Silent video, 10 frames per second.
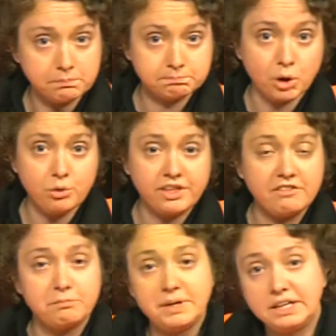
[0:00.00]
Both
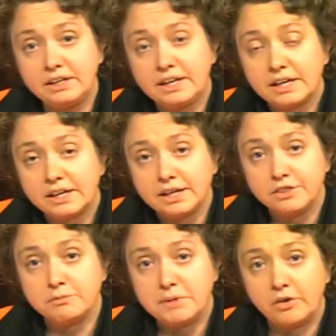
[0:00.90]
have been in
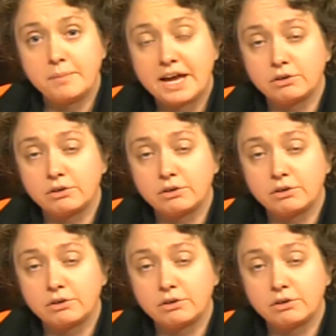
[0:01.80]
the Merrimack